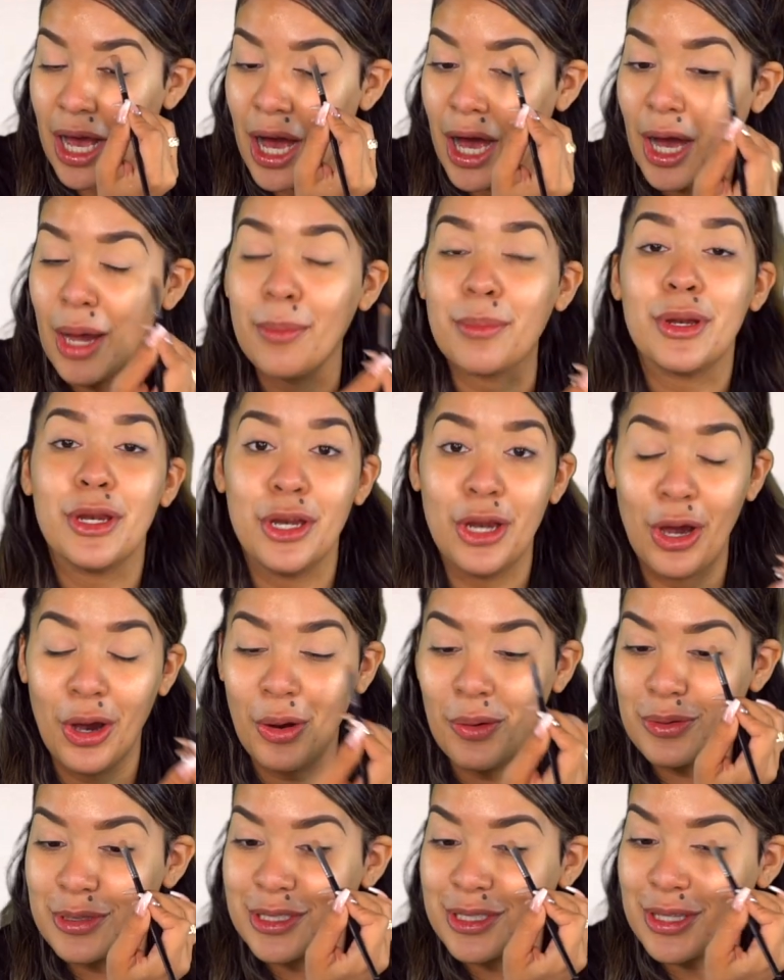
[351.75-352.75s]

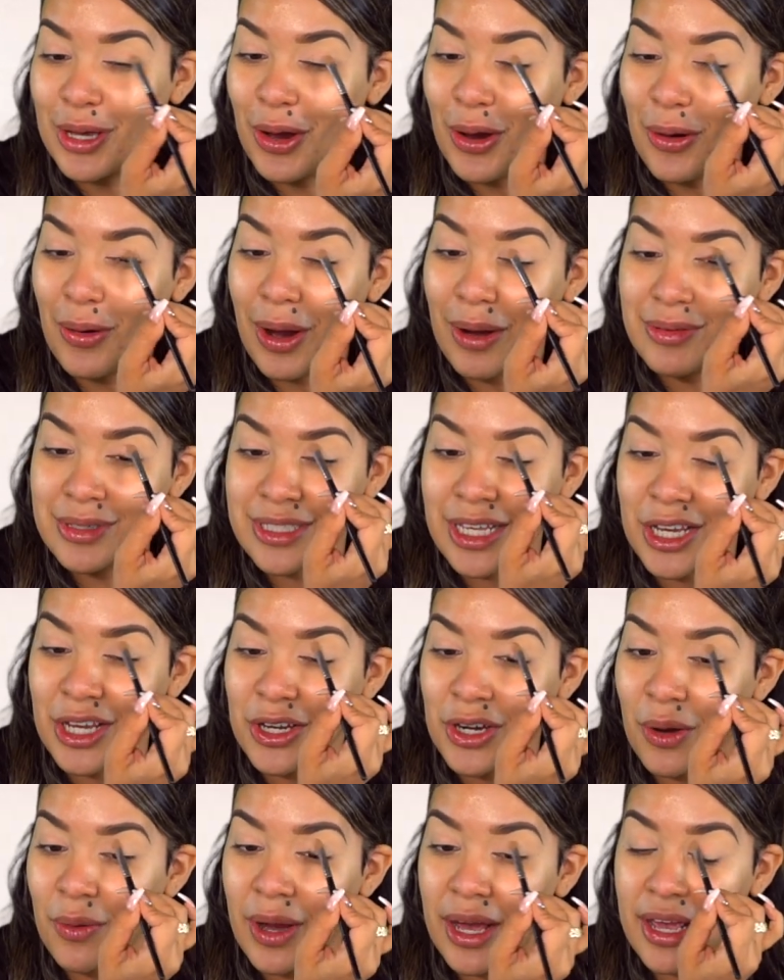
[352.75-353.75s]
No. So I was like,
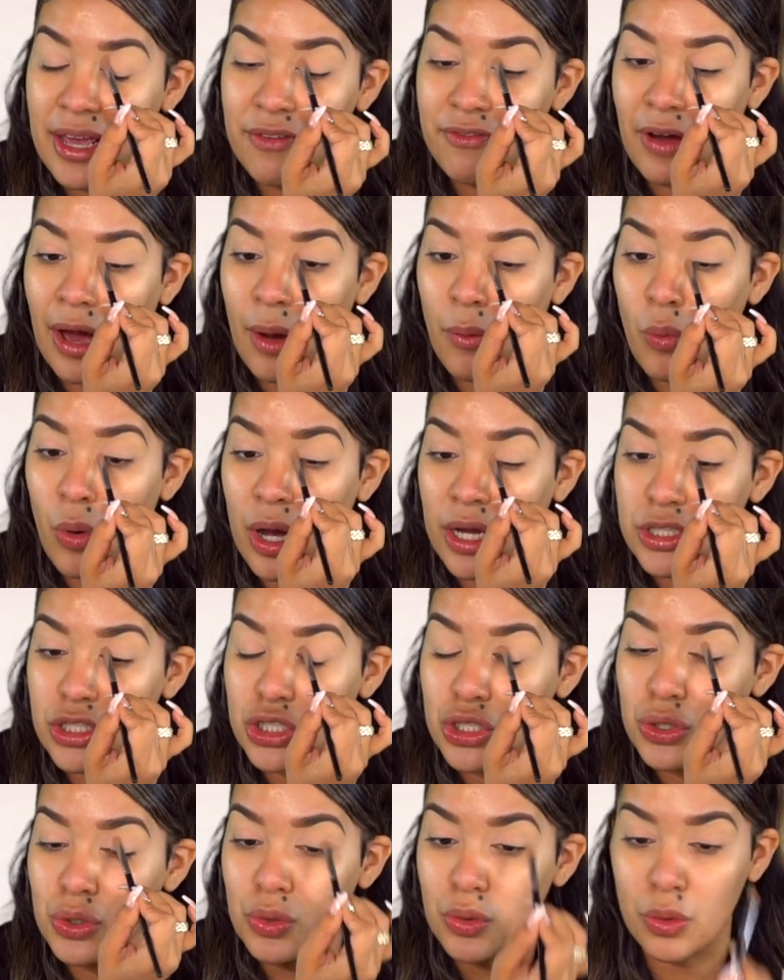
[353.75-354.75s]
you know what, if I want
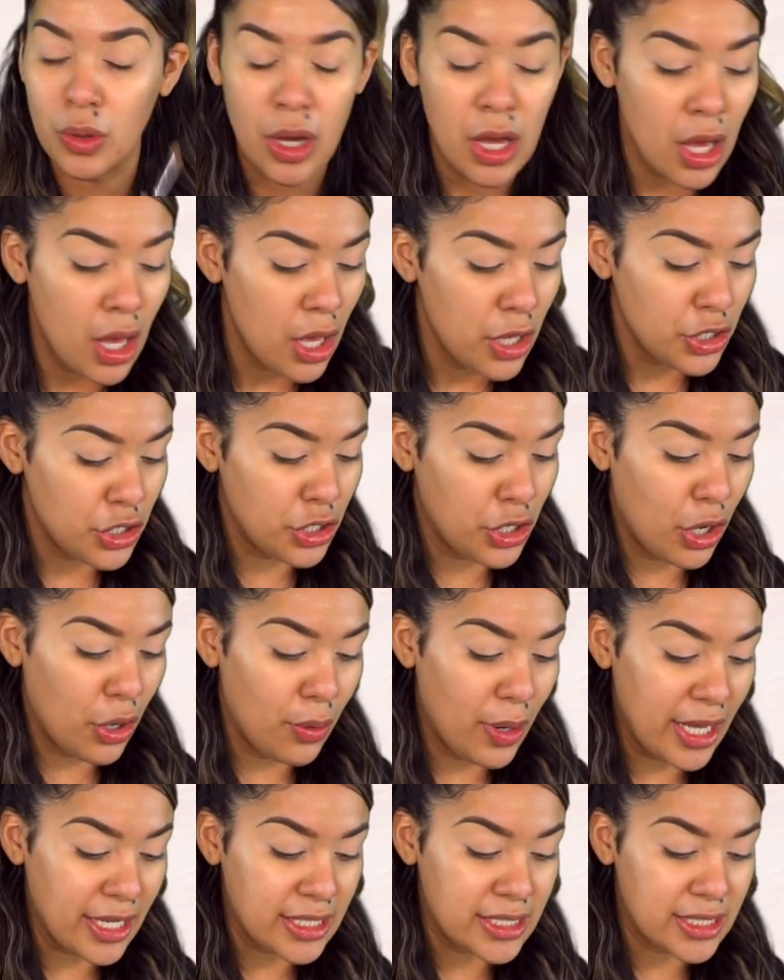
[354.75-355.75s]
to, you
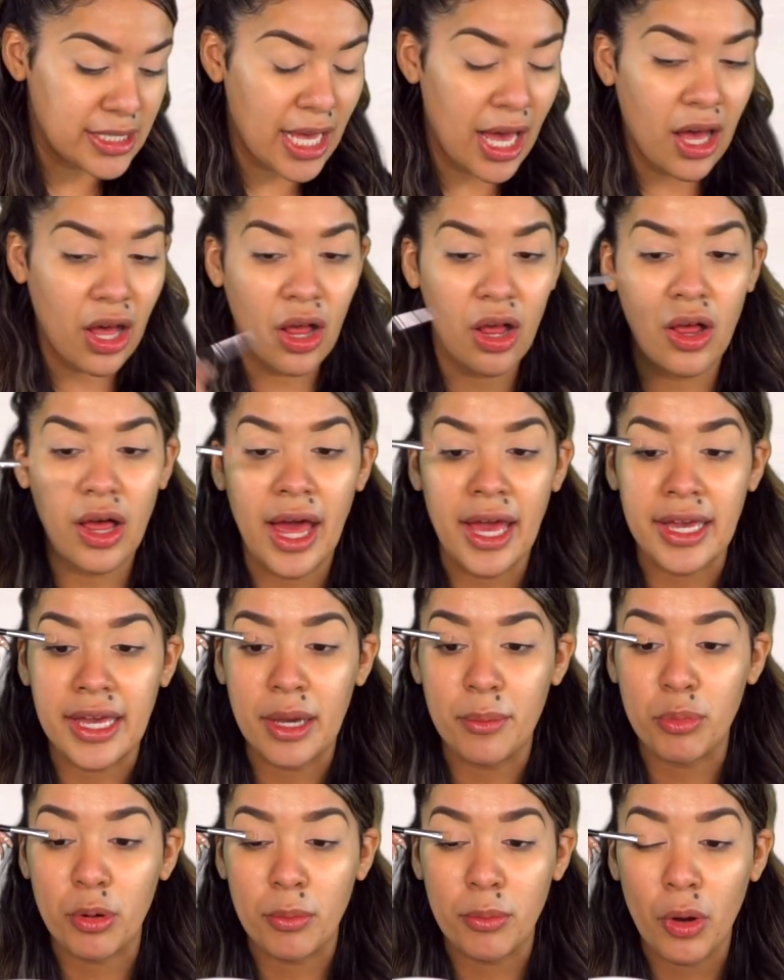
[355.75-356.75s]
know, excel and
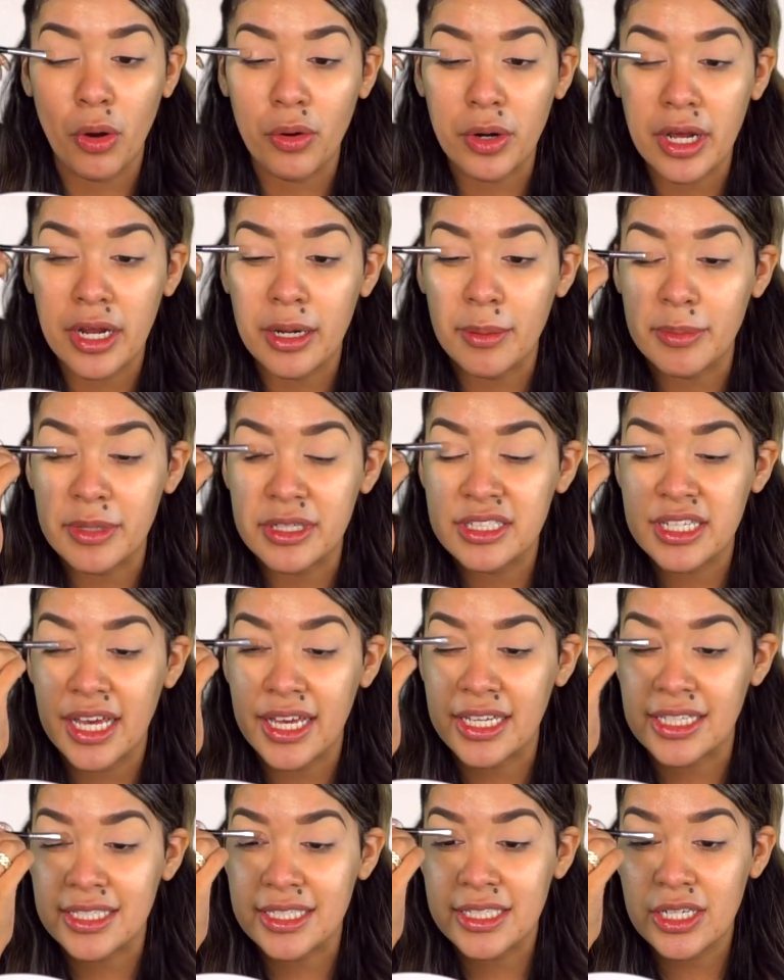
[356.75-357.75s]
get promoted and be
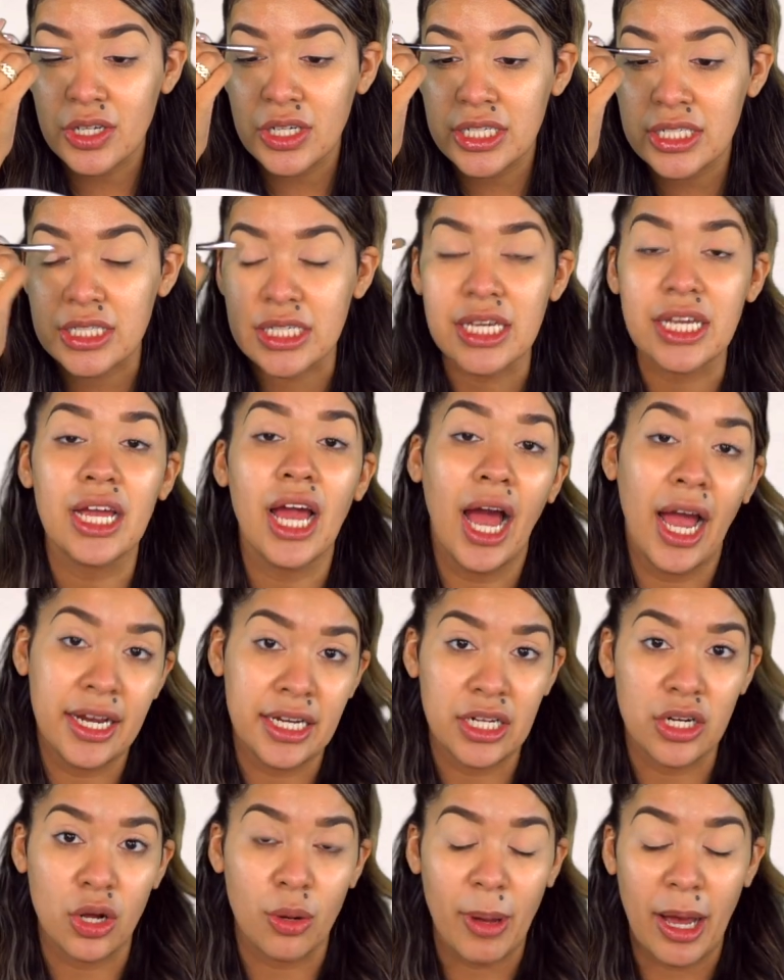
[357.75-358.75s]
taken seriously, I
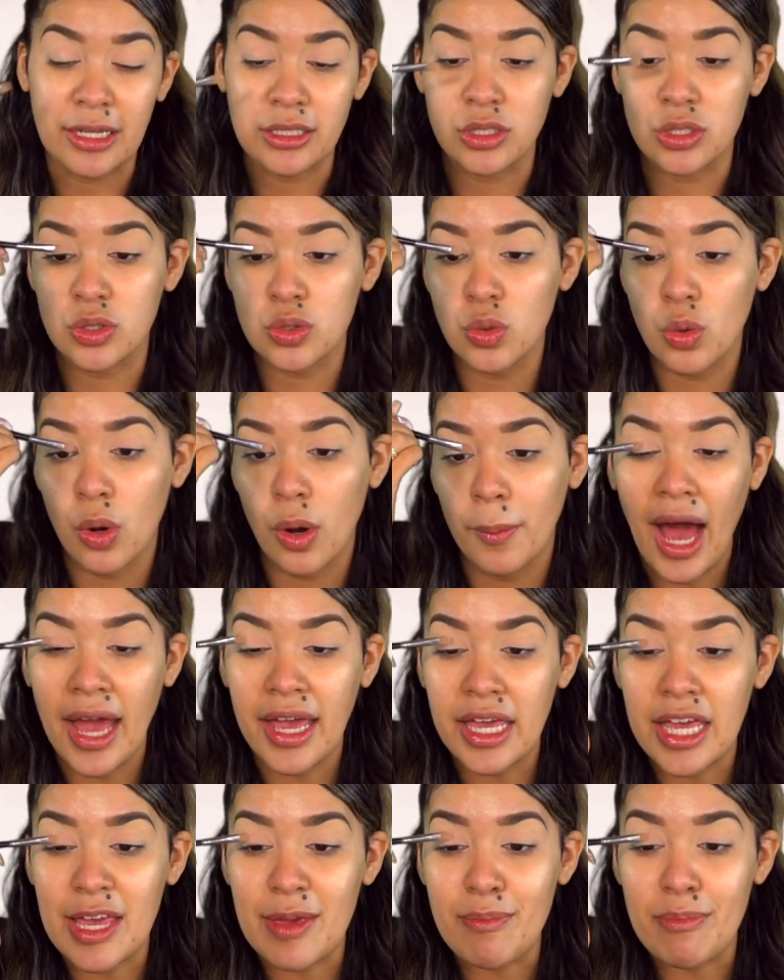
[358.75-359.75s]
need to go back to school.
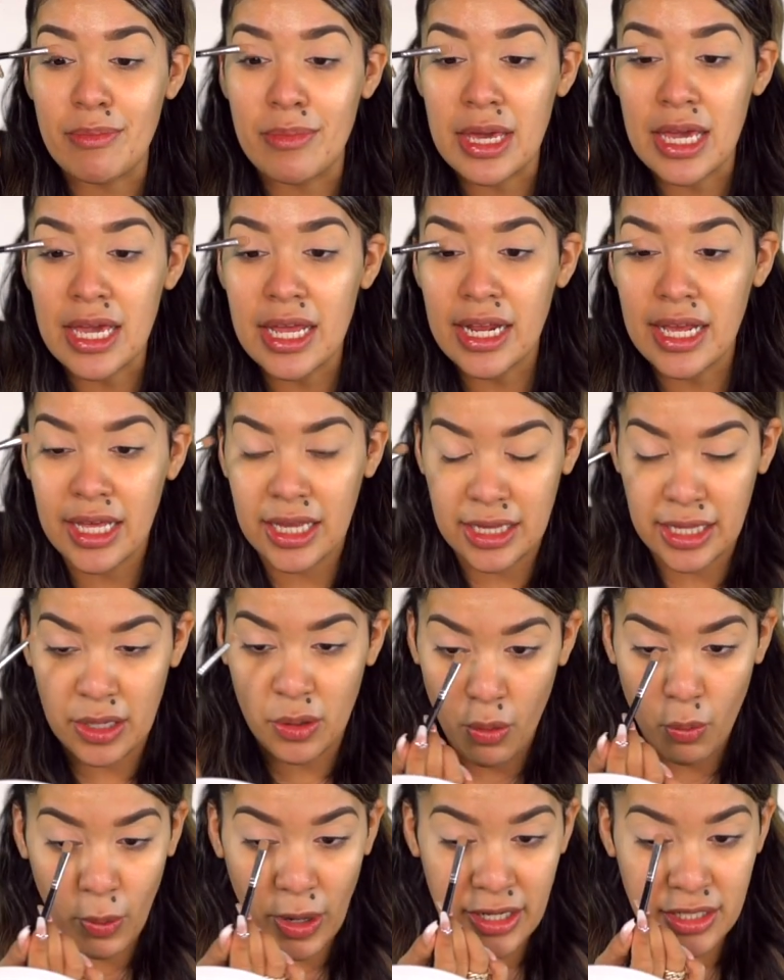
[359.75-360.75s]
I
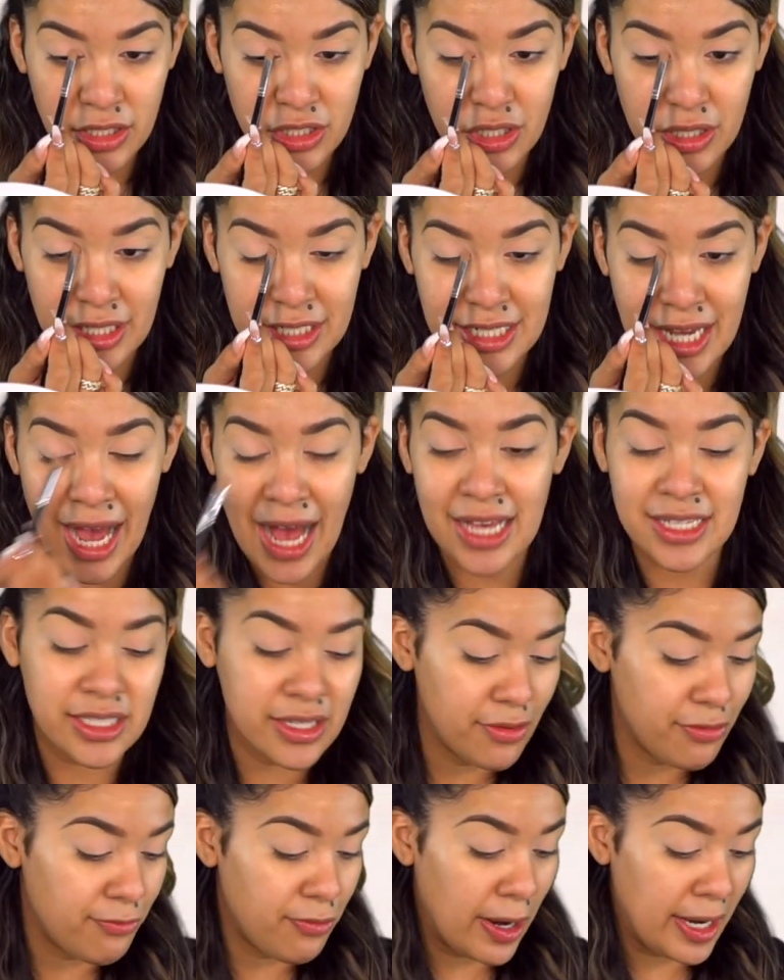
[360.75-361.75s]
immediately went into the
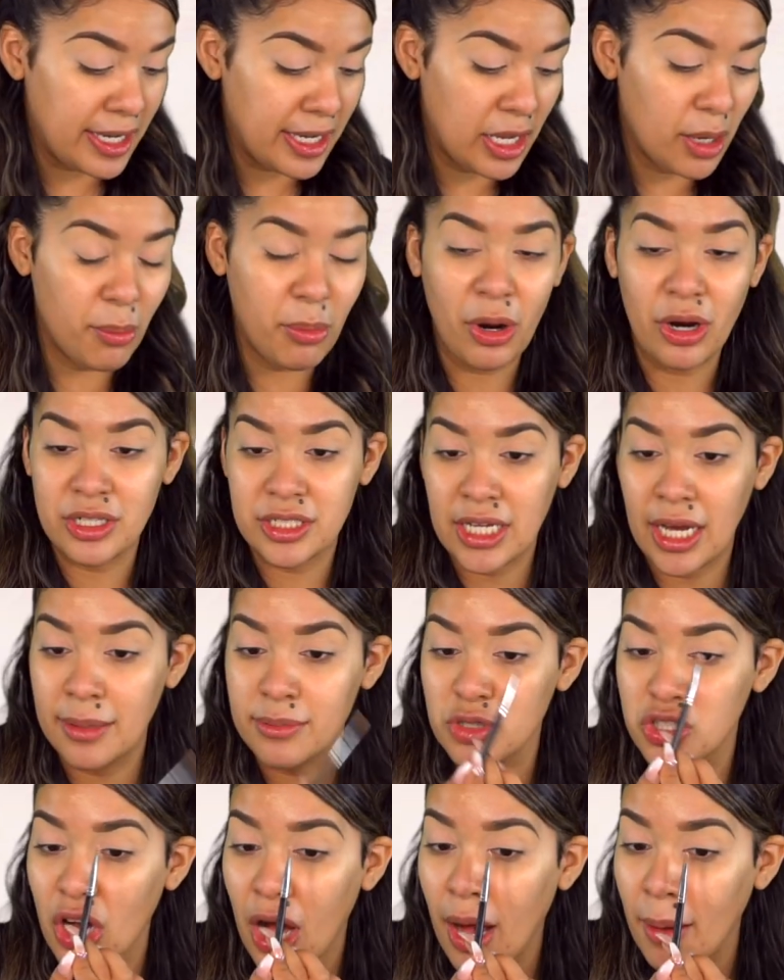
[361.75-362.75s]
task of finding a
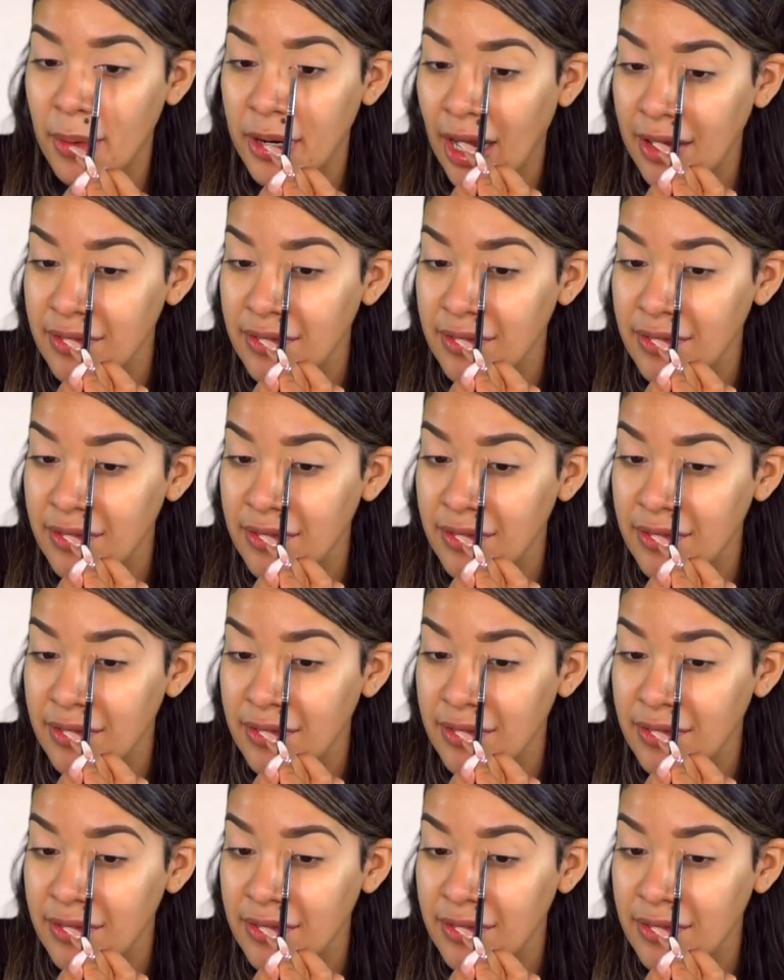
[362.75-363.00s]
part-time job. And